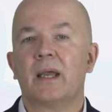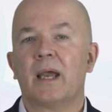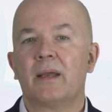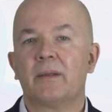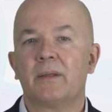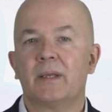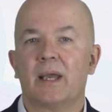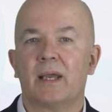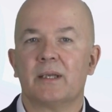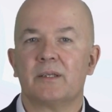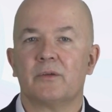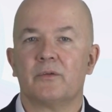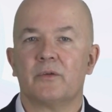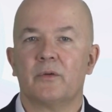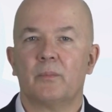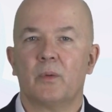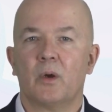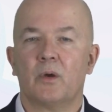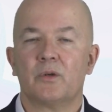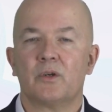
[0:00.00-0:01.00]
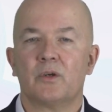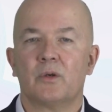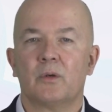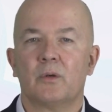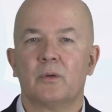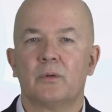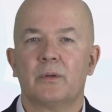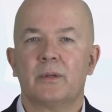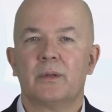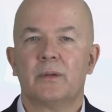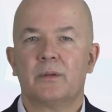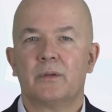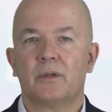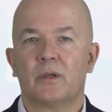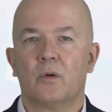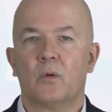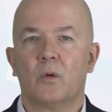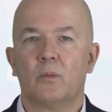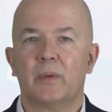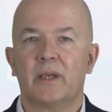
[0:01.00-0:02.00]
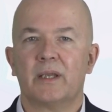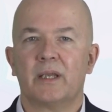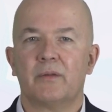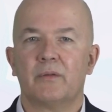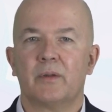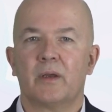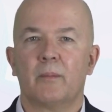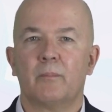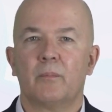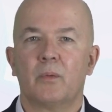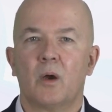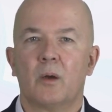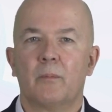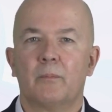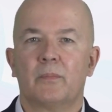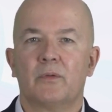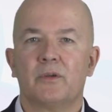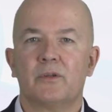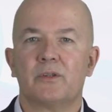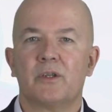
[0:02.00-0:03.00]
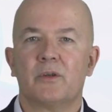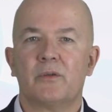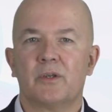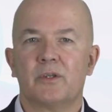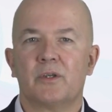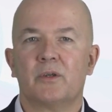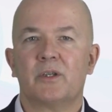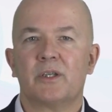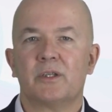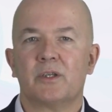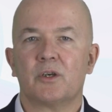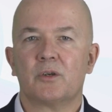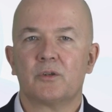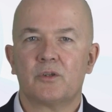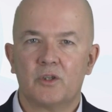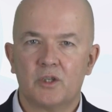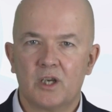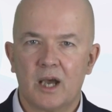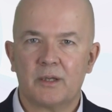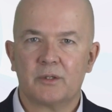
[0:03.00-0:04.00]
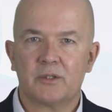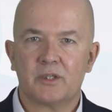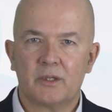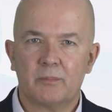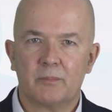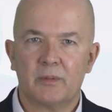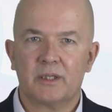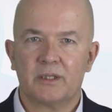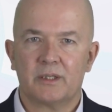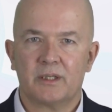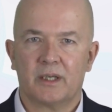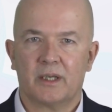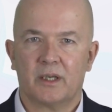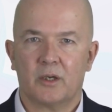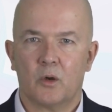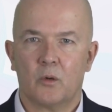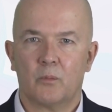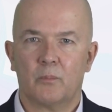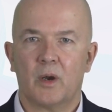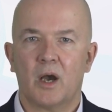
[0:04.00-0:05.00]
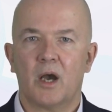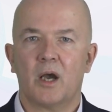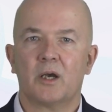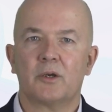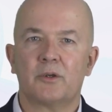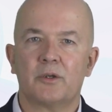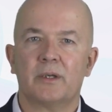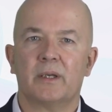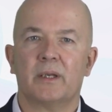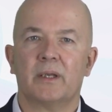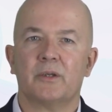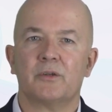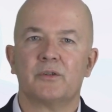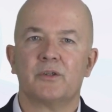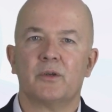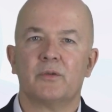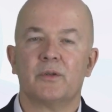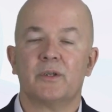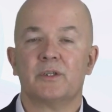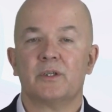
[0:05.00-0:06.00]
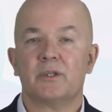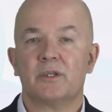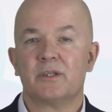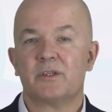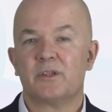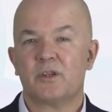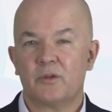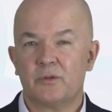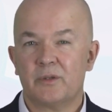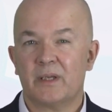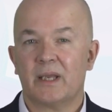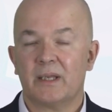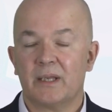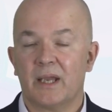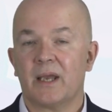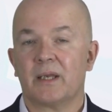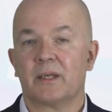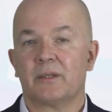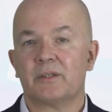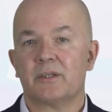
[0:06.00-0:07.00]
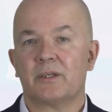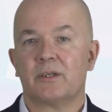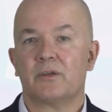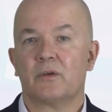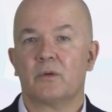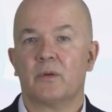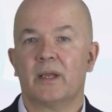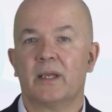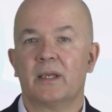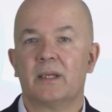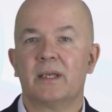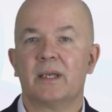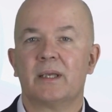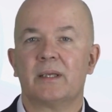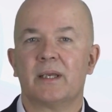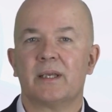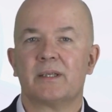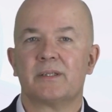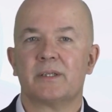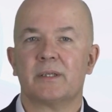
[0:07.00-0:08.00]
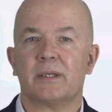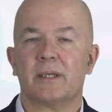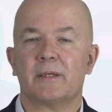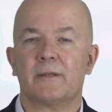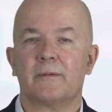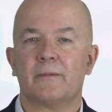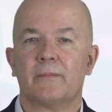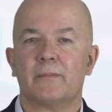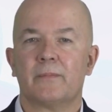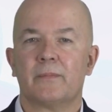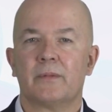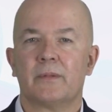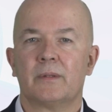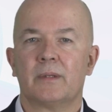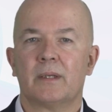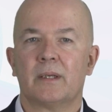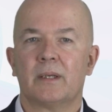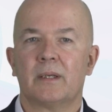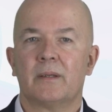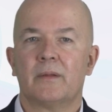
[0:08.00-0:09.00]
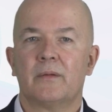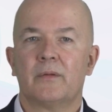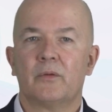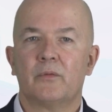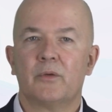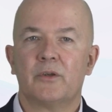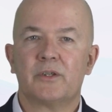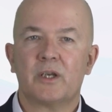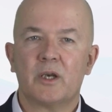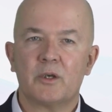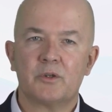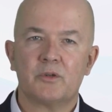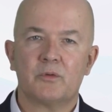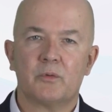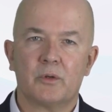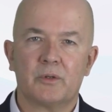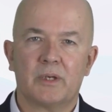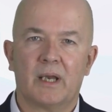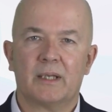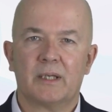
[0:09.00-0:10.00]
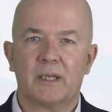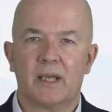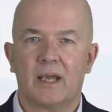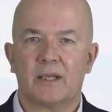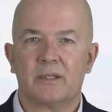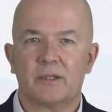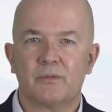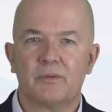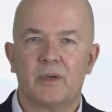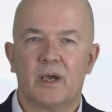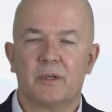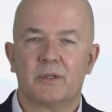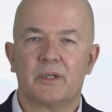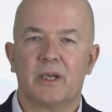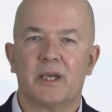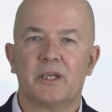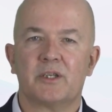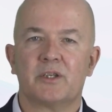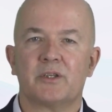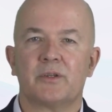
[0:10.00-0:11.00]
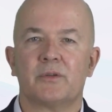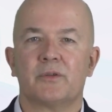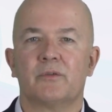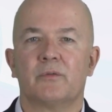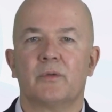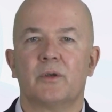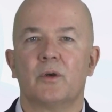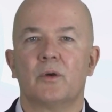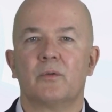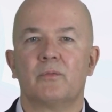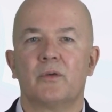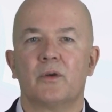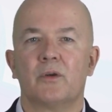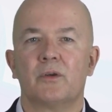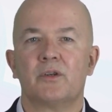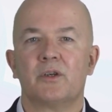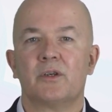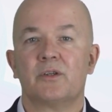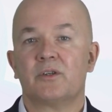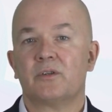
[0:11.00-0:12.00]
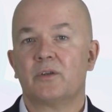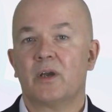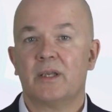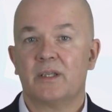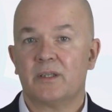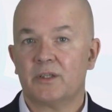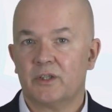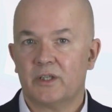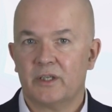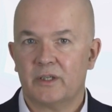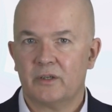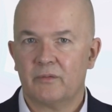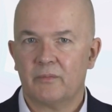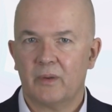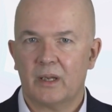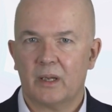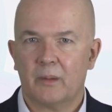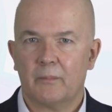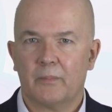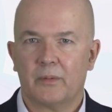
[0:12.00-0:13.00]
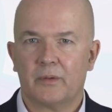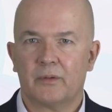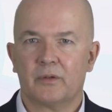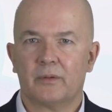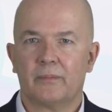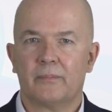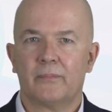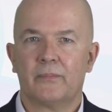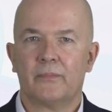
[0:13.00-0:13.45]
At the end of the module, you will be given a prompt so that you can use ChatGPT or Bard so that you can do the analysis quickly and easily. The results will then lay the foundations for your future strategy development.